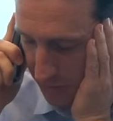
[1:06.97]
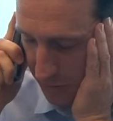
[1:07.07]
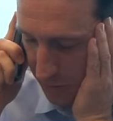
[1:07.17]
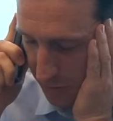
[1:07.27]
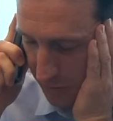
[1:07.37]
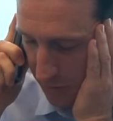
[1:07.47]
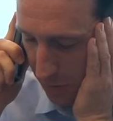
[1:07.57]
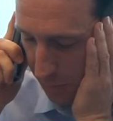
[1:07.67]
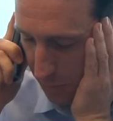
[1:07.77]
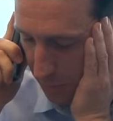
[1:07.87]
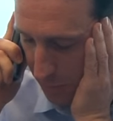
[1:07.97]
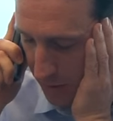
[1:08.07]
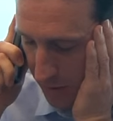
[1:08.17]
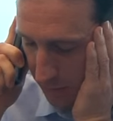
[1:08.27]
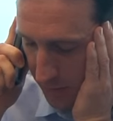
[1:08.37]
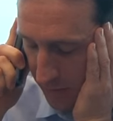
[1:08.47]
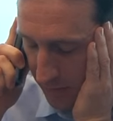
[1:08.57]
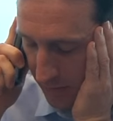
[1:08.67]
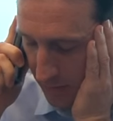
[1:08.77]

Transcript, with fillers: here and our program and